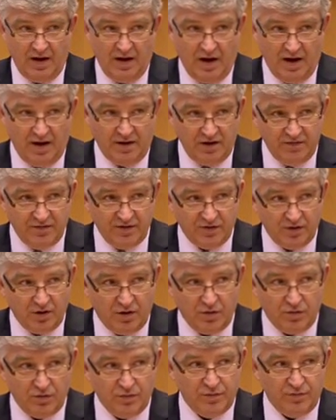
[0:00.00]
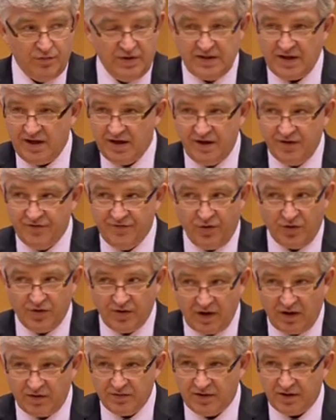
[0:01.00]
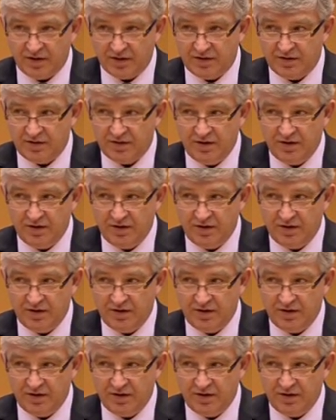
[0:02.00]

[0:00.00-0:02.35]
And even though we take it for granted,